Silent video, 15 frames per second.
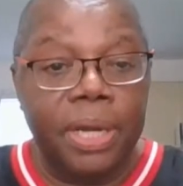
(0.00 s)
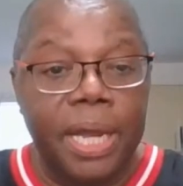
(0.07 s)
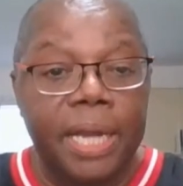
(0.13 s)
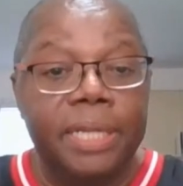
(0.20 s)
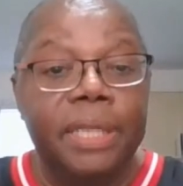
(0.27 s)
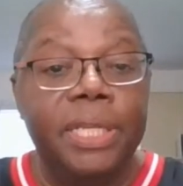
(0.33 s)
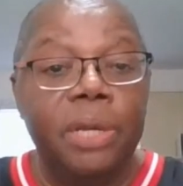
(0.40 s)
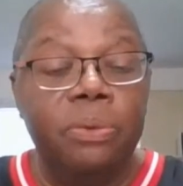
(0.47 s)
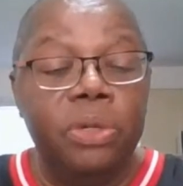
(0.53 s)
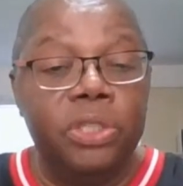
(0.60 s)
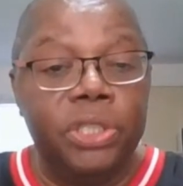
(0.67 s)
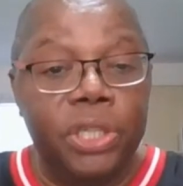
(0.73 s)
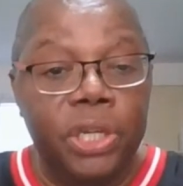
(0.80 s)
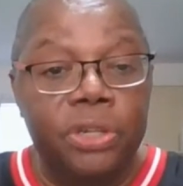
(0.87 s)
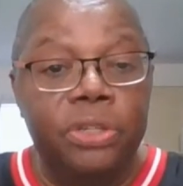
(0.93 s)
okay? They will
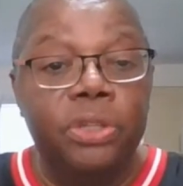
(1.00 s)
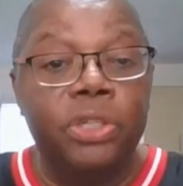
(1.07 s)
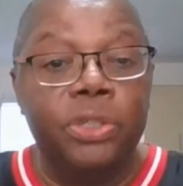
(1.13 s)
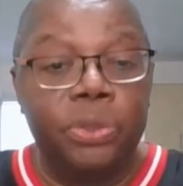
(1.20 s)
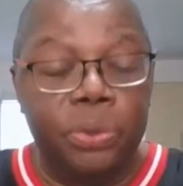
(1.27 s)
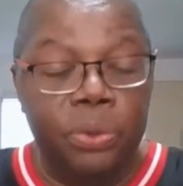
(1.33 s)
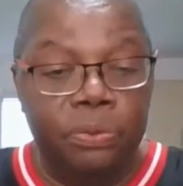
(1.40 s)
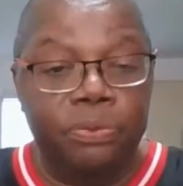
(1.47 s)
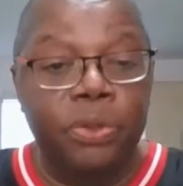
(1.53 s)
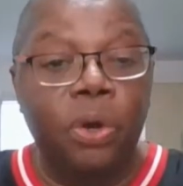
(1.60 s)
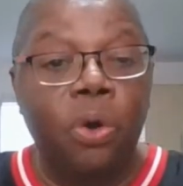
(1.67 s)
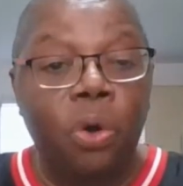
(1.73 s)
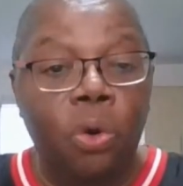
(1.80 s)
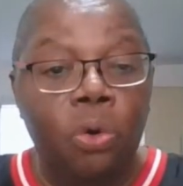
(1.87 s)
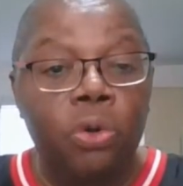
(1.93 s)
tell you the truth, the
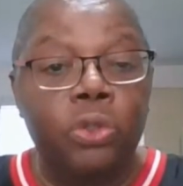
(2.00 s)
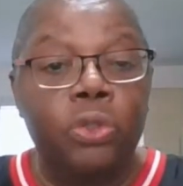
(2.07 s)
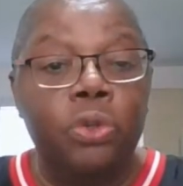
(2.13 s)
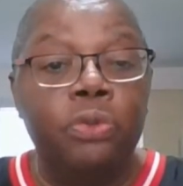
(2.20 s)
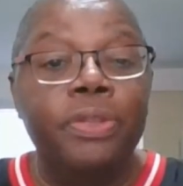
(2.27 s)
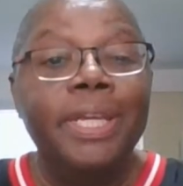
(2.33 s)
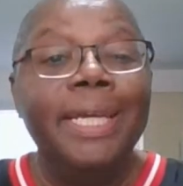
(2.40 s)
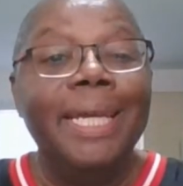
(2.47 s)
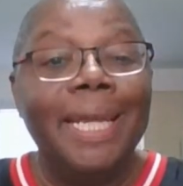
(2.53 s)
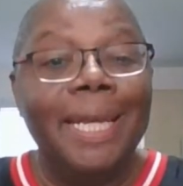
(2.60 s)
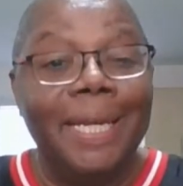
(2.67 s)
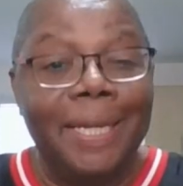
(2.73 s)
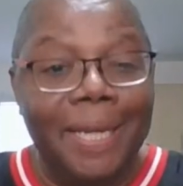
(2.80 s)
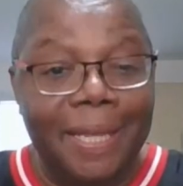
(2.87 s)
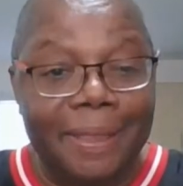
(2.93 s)
whole truth,
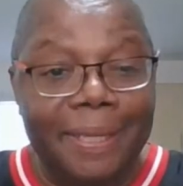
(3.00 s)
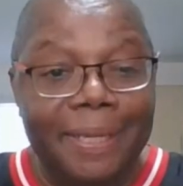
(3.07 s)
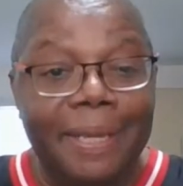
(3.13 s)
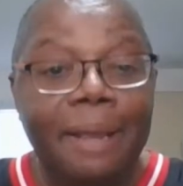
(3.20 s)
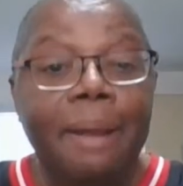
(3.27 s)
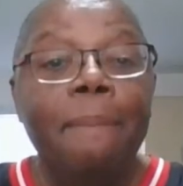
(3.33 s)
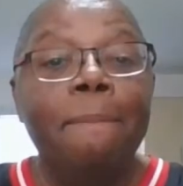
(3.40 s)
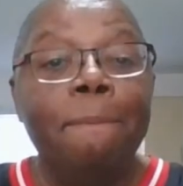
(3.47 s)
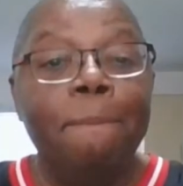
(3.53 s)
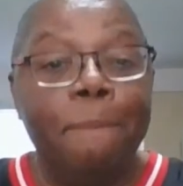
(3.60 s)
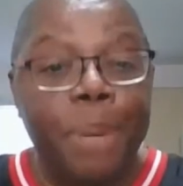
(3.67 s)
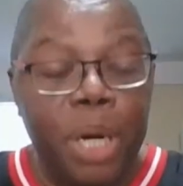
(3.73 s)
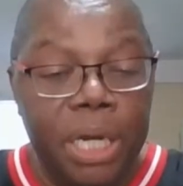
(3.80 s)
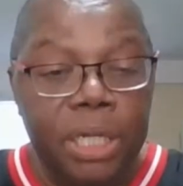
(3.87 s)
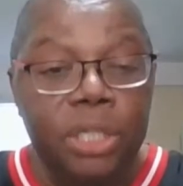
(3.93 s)
and nothing
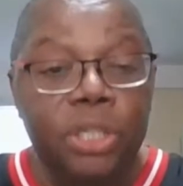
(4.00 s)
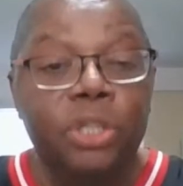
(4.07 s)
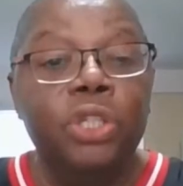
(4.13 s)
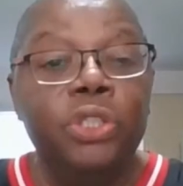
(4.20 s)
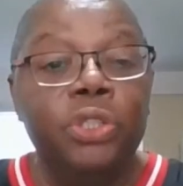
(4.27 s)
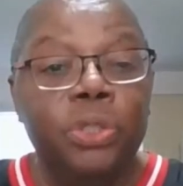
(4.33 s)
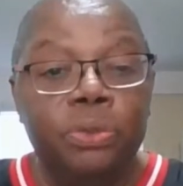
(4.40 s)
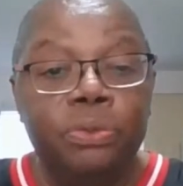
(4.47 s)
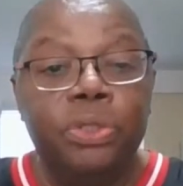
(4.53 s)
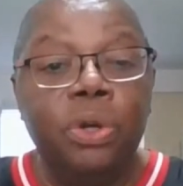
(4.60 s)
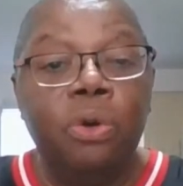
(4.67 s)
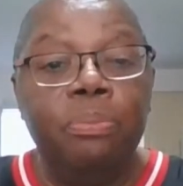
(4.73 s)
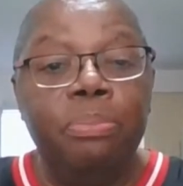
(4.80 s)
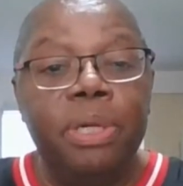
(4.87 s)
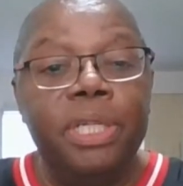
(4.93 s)
but the truth.
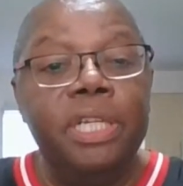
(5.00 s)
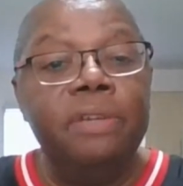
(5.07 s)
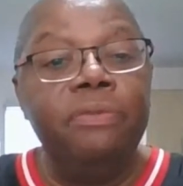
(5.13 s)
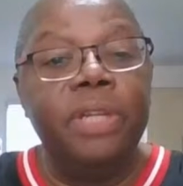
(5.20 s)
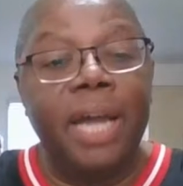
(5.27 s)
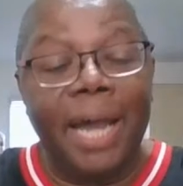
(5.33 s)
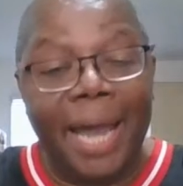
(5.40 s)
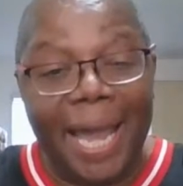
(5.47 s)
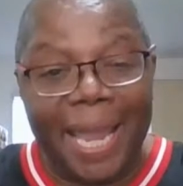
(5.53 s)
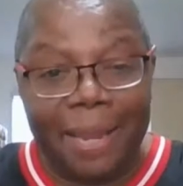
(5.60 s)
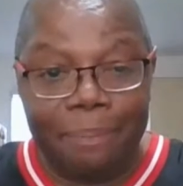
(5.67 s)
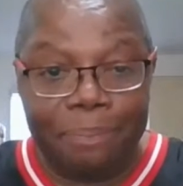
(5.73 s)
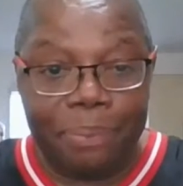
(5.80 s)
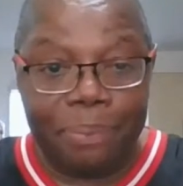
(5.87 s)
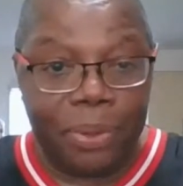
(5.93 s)
Don't believe the
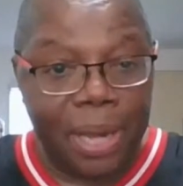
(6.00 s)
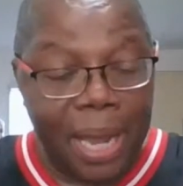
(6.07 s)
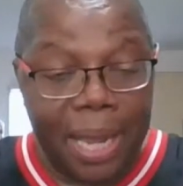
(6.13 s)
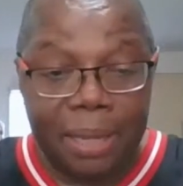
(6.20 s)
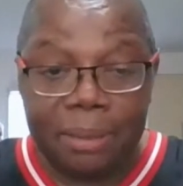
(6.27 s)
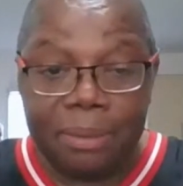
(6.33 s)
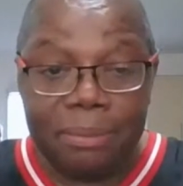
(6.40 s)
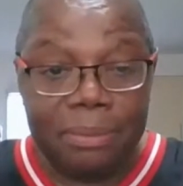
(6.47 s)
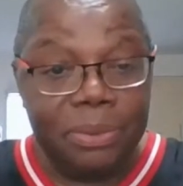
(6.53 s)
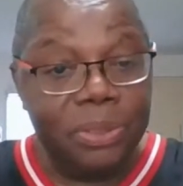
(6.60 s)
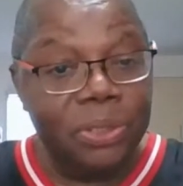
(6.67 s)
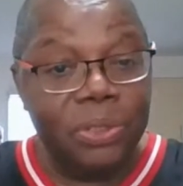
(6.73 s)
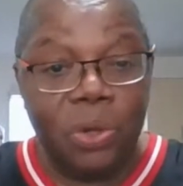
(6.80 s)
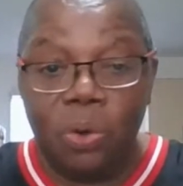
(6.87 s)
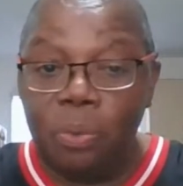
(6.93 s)
hype, okay?
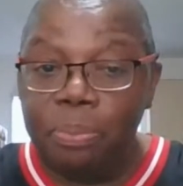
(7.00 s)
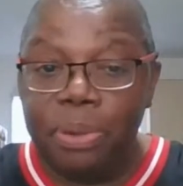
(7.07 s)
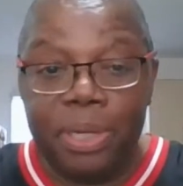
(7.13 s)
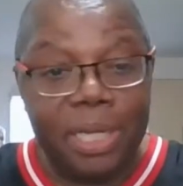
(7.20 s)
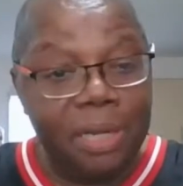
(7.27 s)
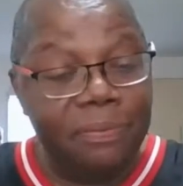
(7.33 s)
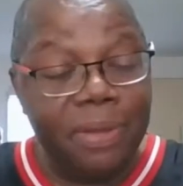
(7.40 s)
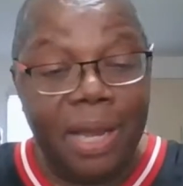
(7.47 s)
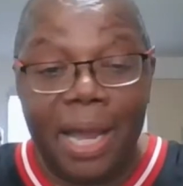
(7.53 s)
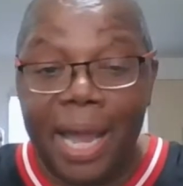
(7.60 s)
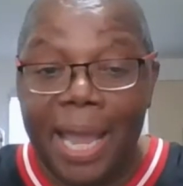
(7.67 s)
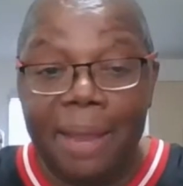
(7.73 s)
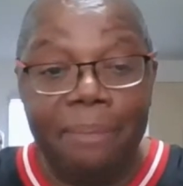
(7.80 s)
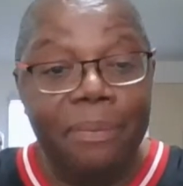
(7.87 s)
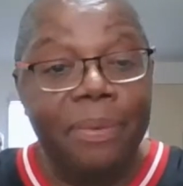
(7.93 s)
Don't believe the
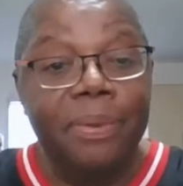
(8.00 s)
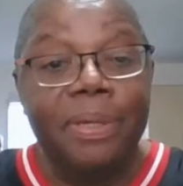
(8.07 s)
hype.